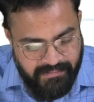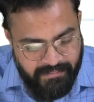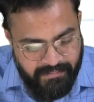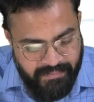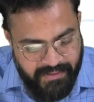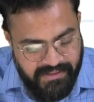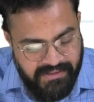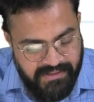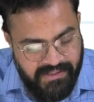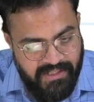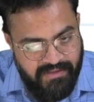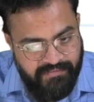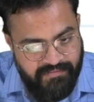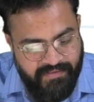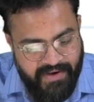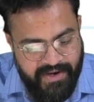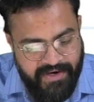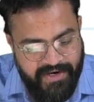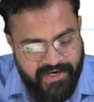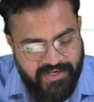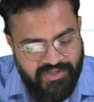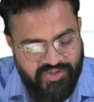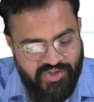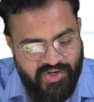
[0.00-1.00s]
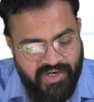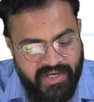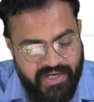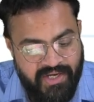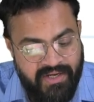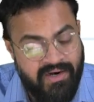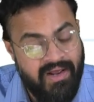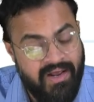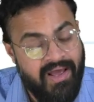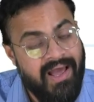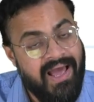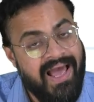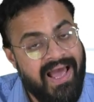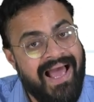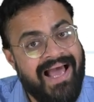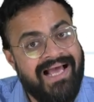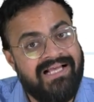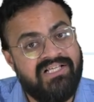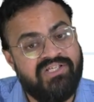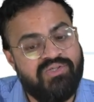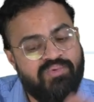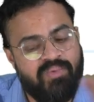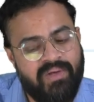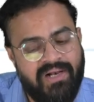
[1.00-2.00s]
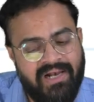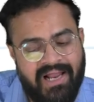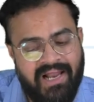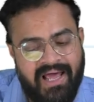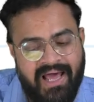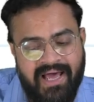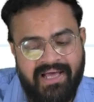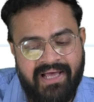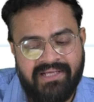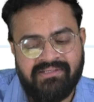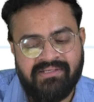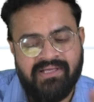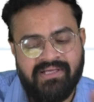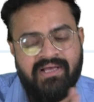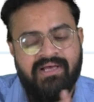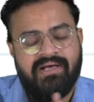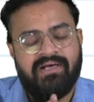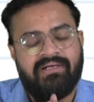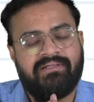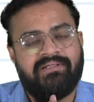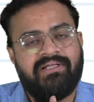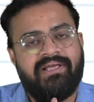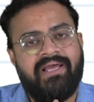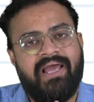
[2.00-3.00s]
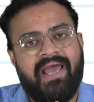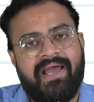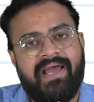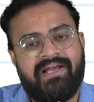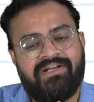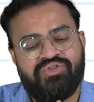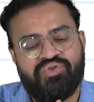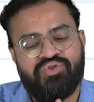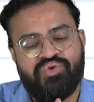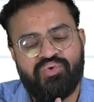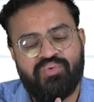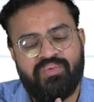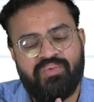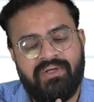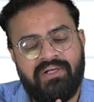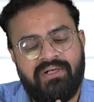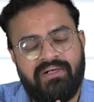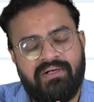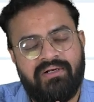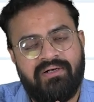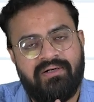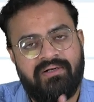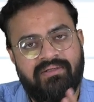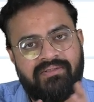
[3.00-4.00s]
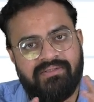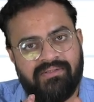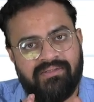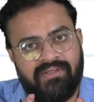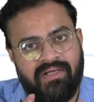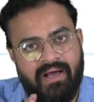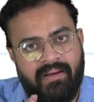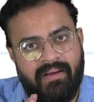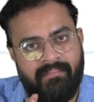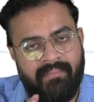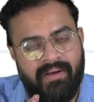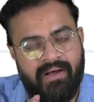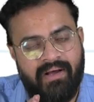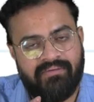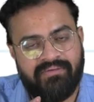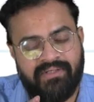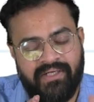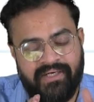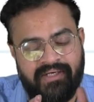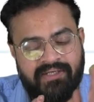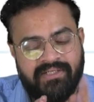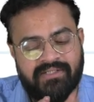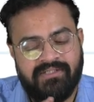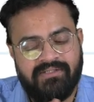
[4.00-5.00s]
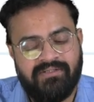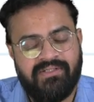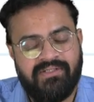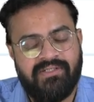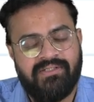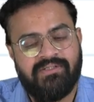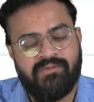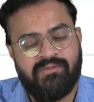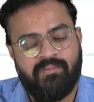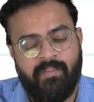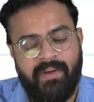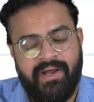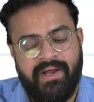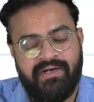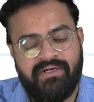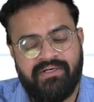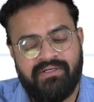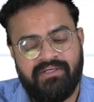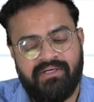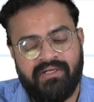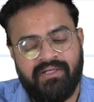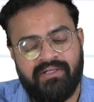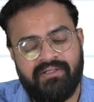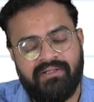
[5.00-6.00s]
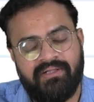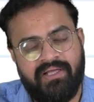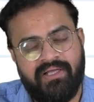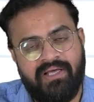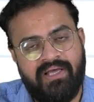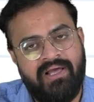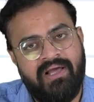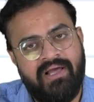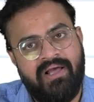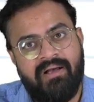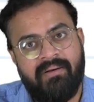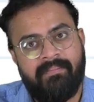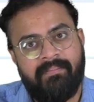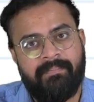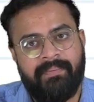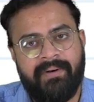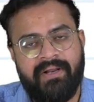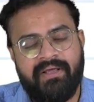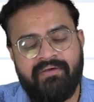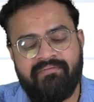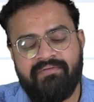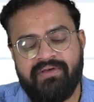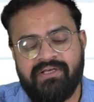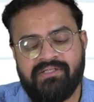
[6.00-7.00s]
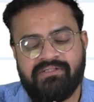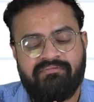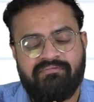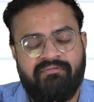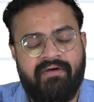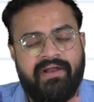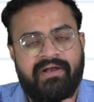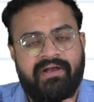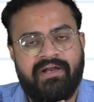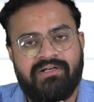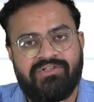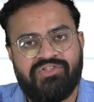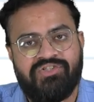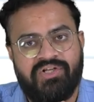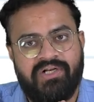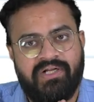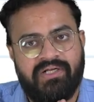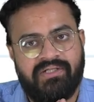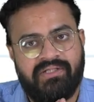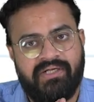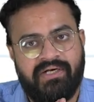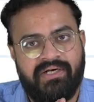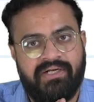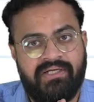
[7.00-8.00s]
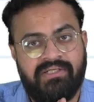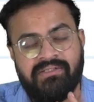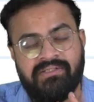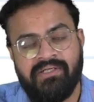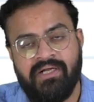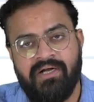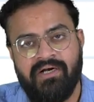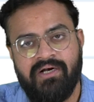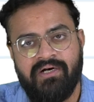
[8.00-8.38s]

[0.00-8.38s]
present financial year, as well as the actual amount that is spent in the previous financial year, that is